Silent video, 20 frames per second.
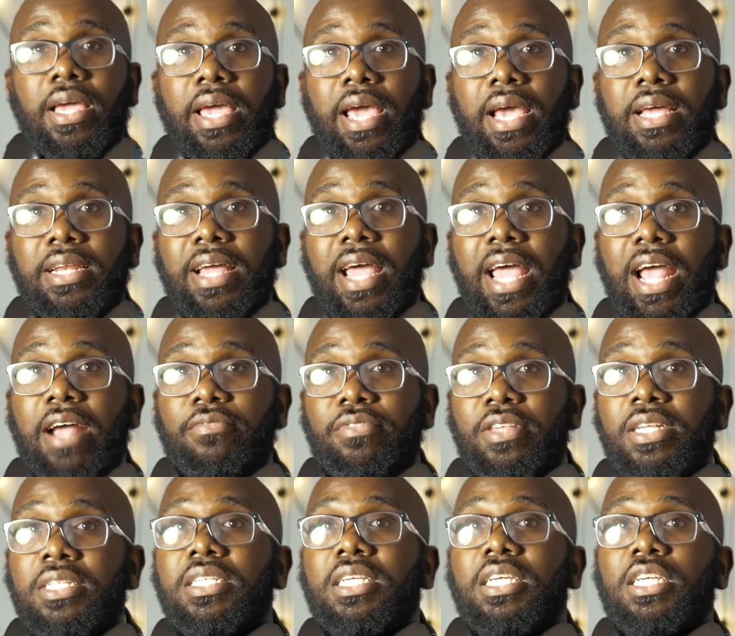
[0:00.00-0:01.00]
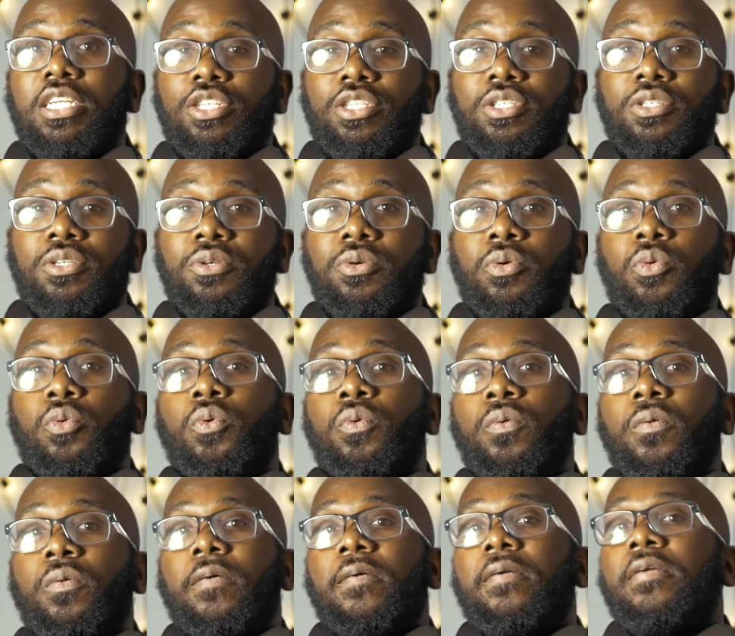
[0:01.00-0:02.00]
And to have this issue,
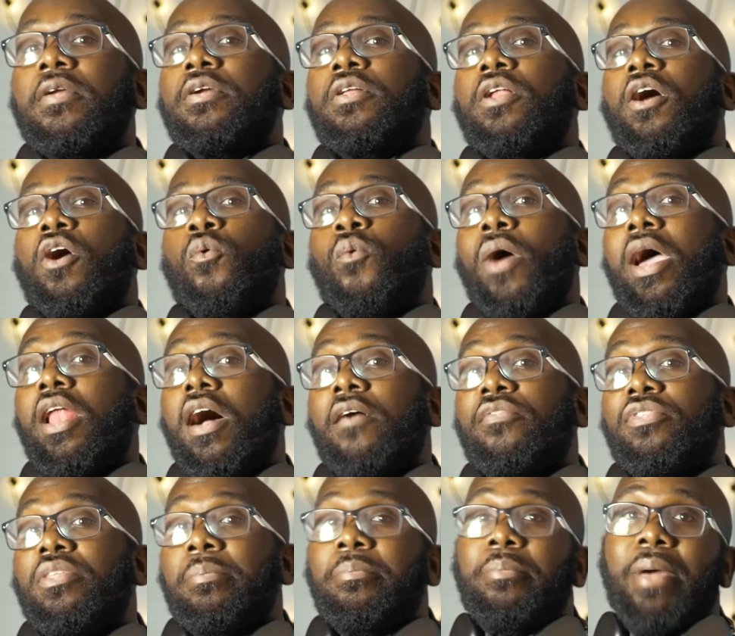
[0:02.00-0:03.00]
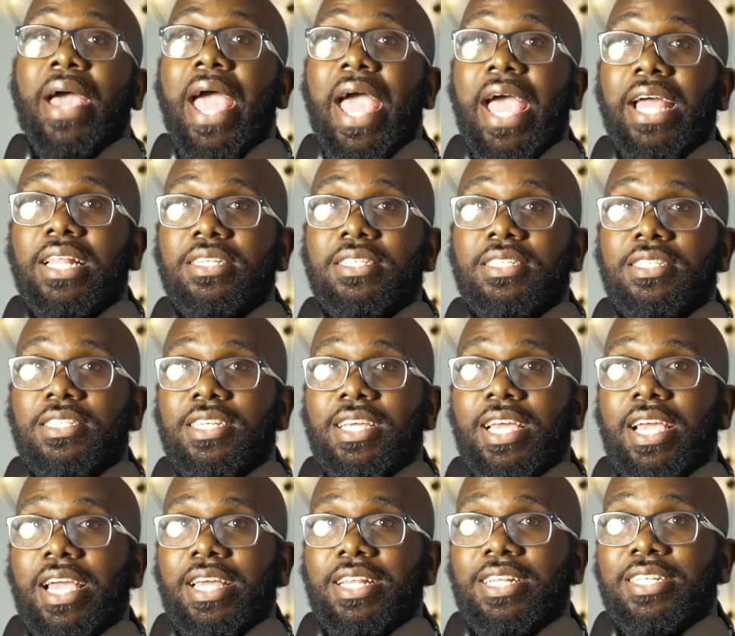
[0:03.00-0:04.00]
you know, right off the bat,
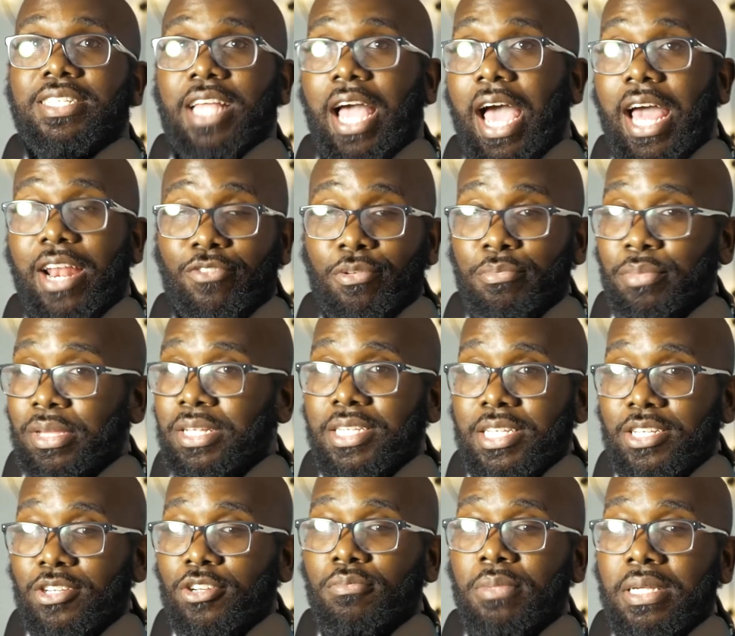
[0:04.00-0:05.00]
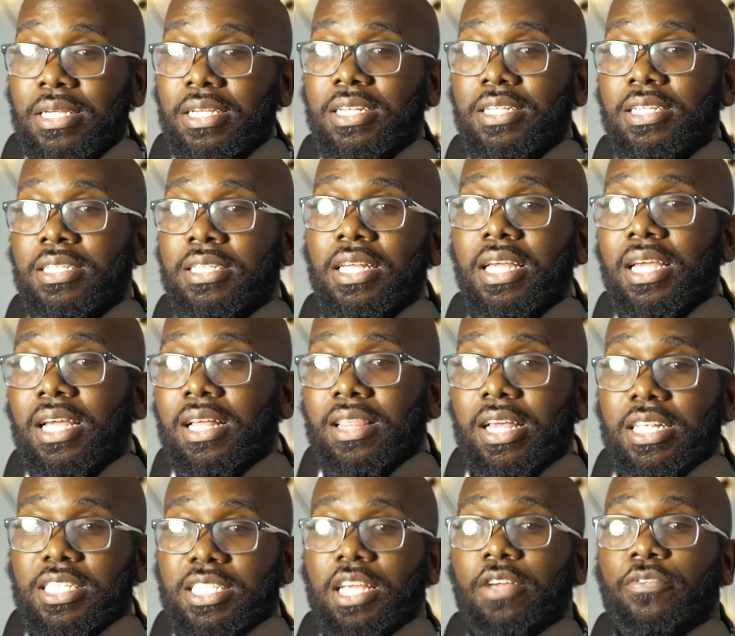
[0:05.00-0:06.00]
and it's kind of a big deal because
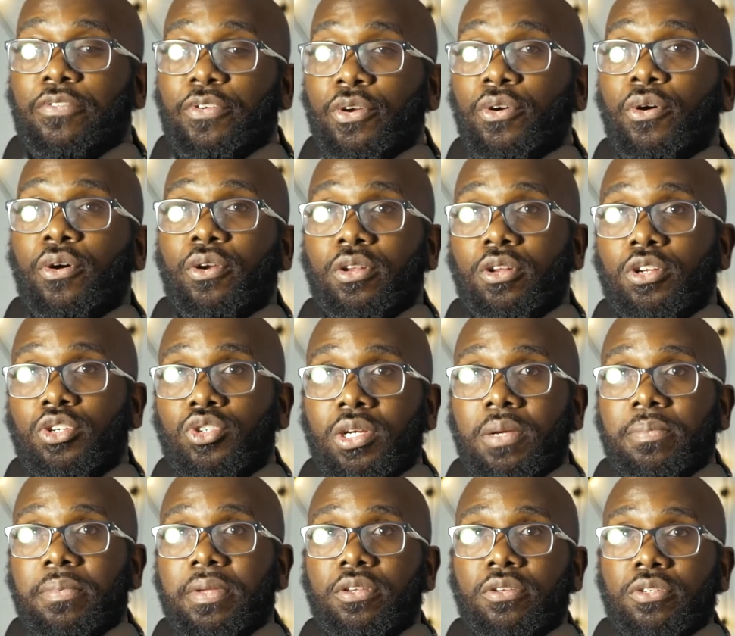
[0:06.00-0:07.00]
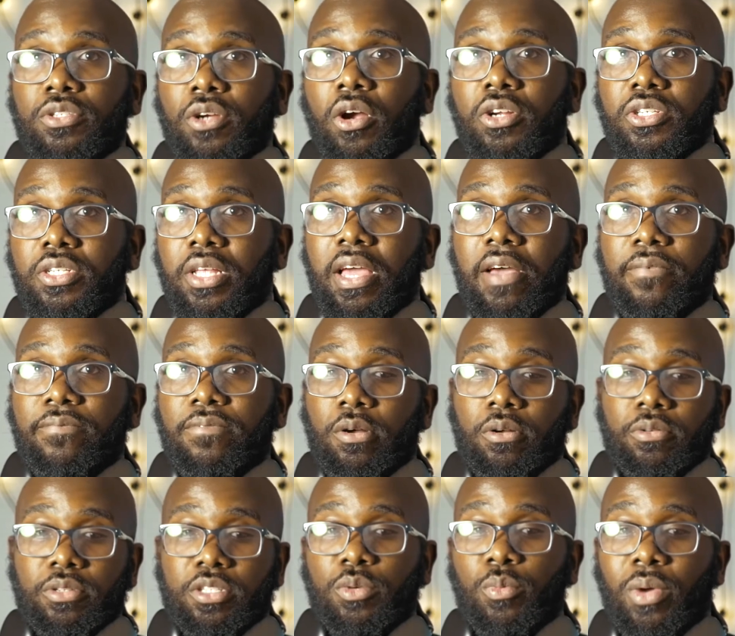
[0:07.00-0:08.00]
let's say if you're going on a trip and you charge the
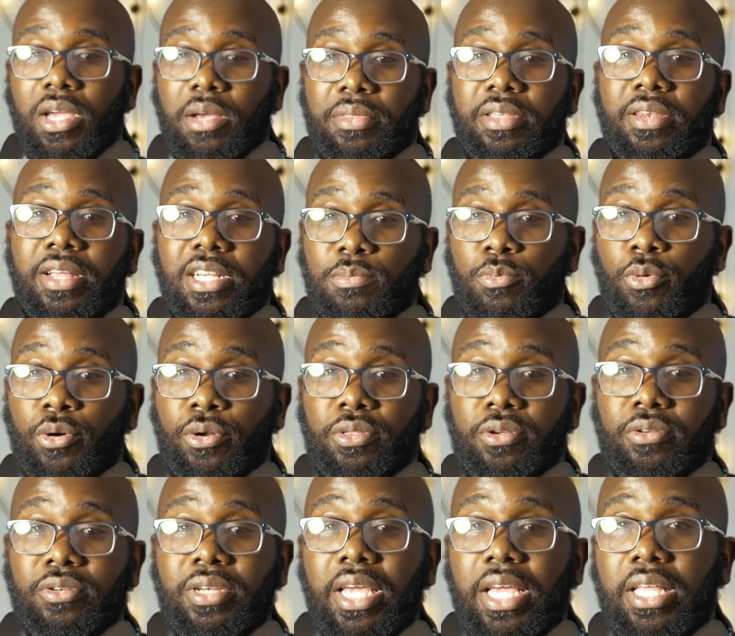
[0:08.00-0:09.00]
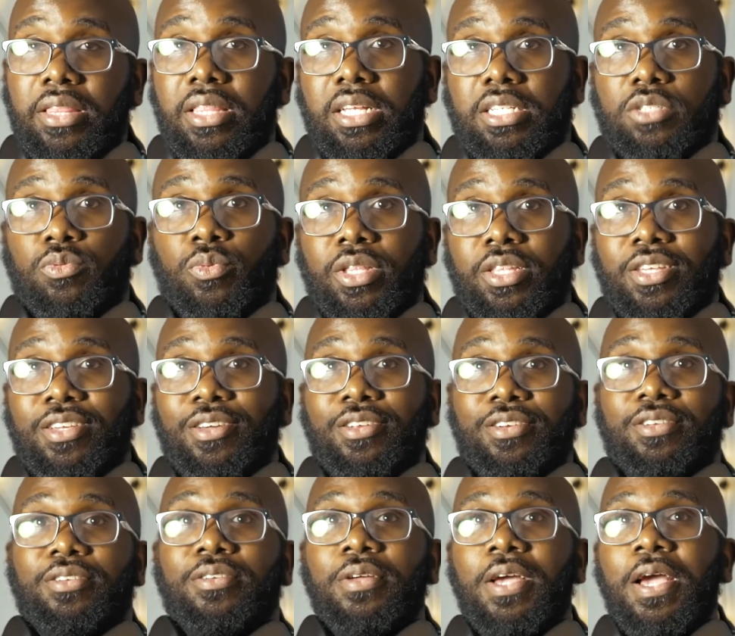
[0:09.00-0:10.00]
headphones and you wake up the next morning they're dead, that's really
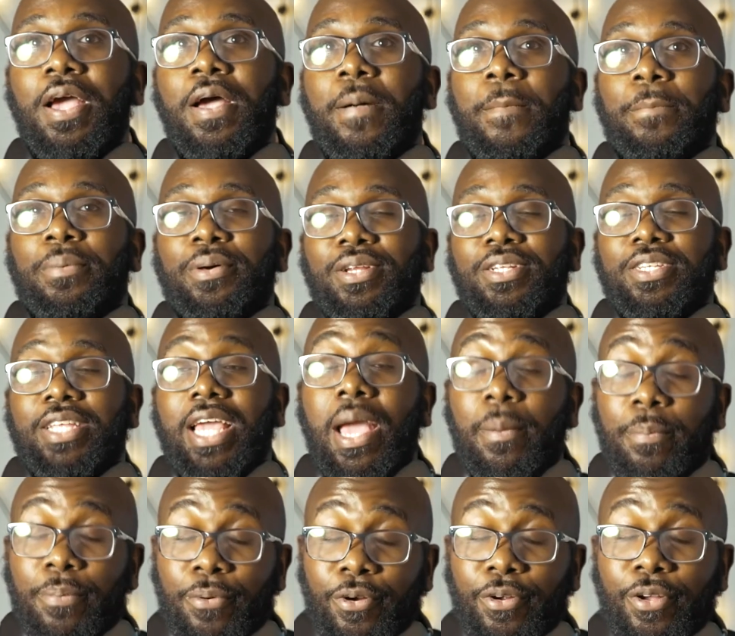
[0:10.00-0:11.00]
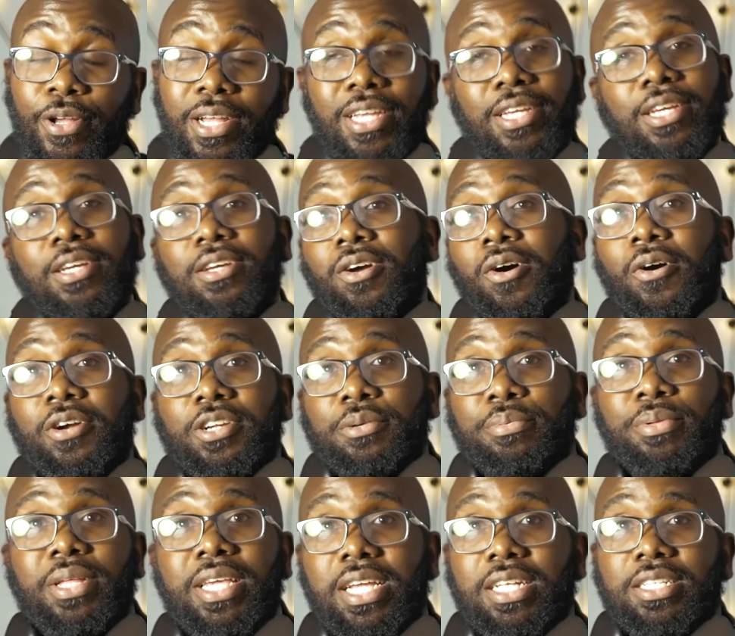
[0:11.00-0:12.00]
gonna put a damper on your
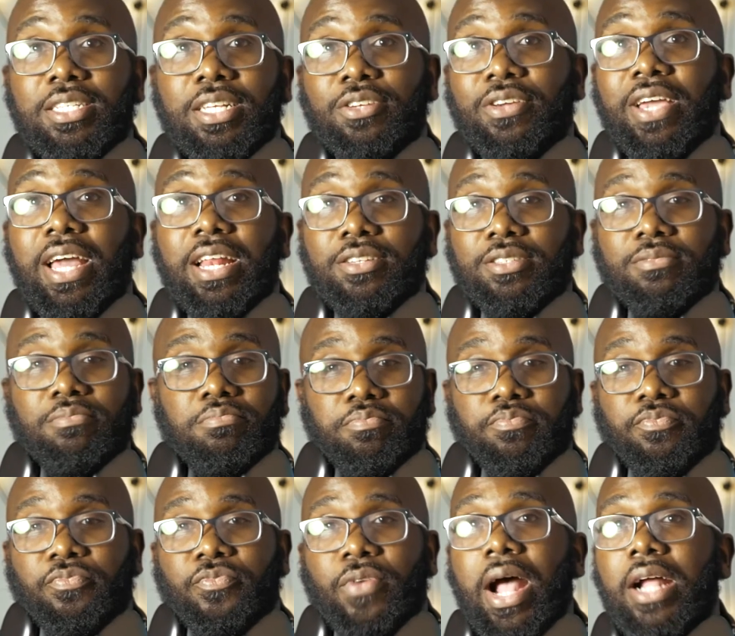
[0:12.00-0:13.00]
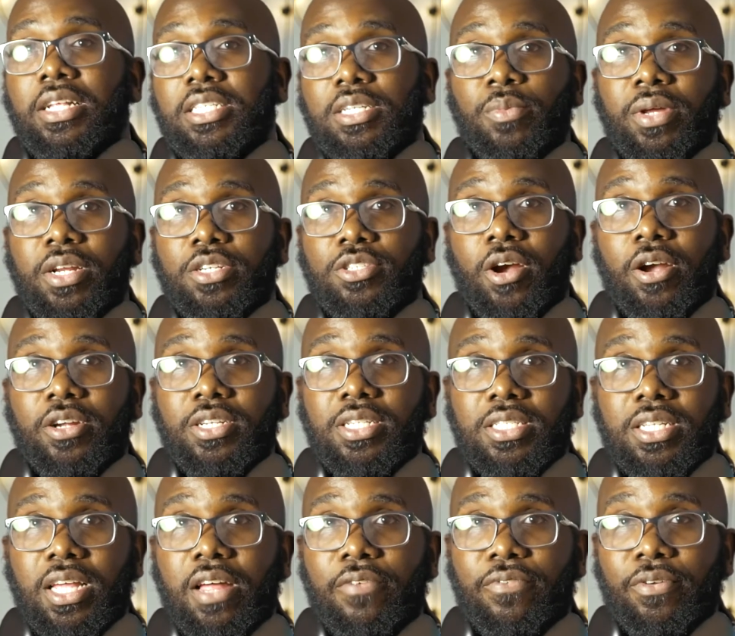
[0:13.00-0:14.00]
plans. Like, you gotta find some way to charge these
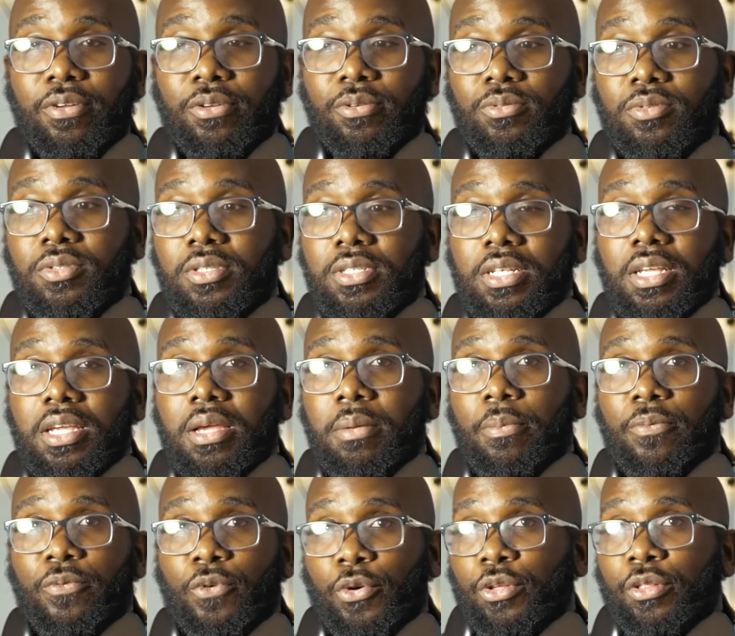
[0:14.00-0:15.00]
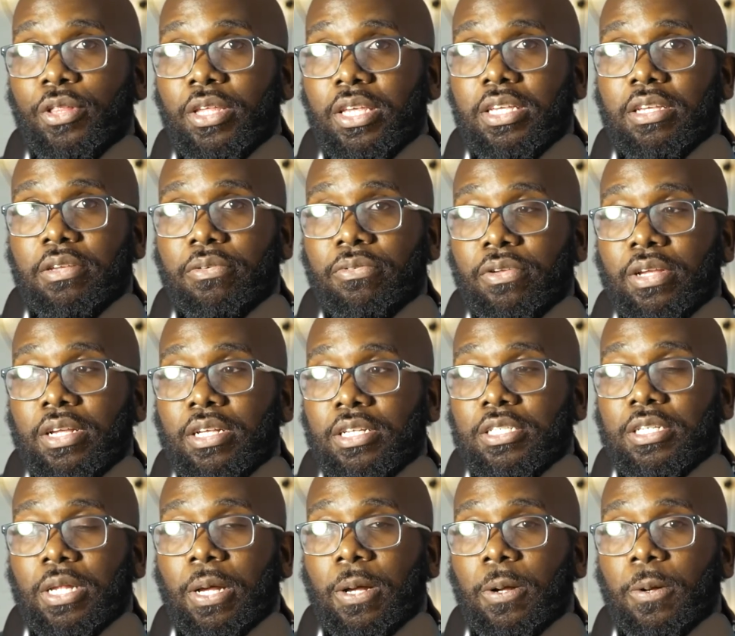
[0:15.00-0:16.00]
headphones before you leave.
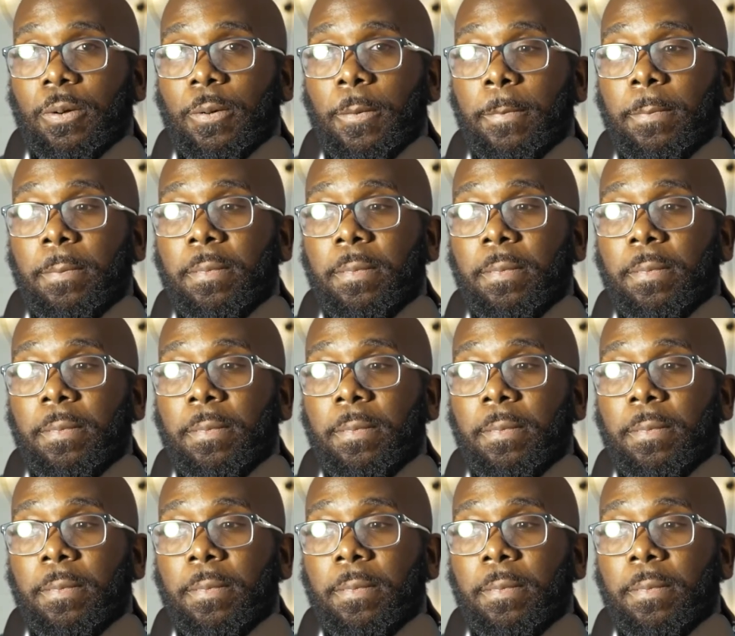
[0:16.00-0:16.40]
So